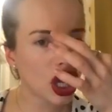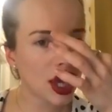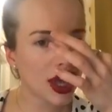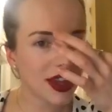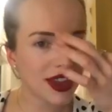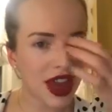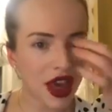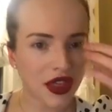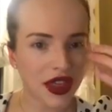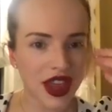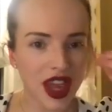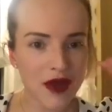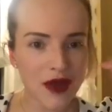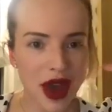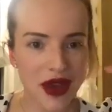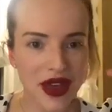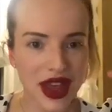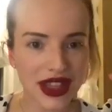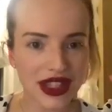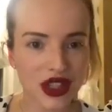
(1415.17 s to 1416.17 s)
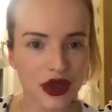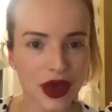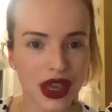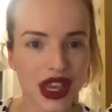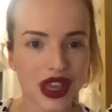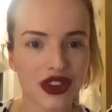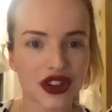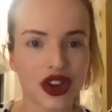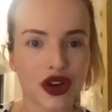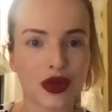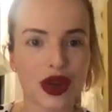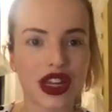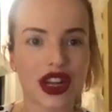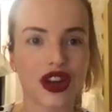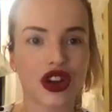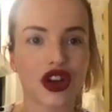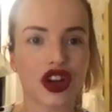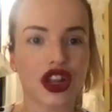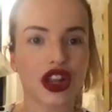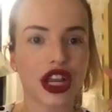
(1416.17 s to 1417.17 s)
Now think about that squeaky door we
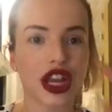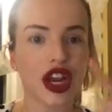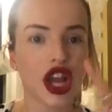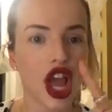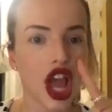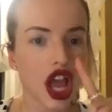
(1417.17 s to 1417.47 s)
did earlier.